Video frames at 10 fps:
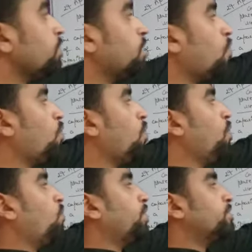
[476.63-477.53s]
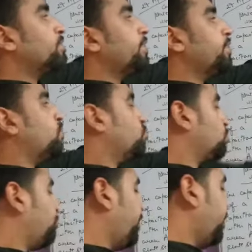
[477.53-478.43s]
Now, what is the
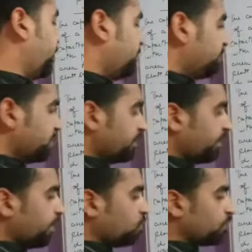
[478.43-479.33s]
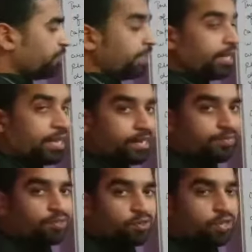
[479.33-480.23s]
induced field? This is the induced field I
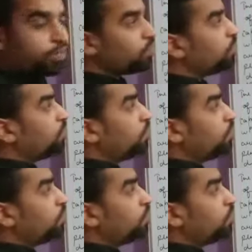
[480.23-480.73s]
have told you.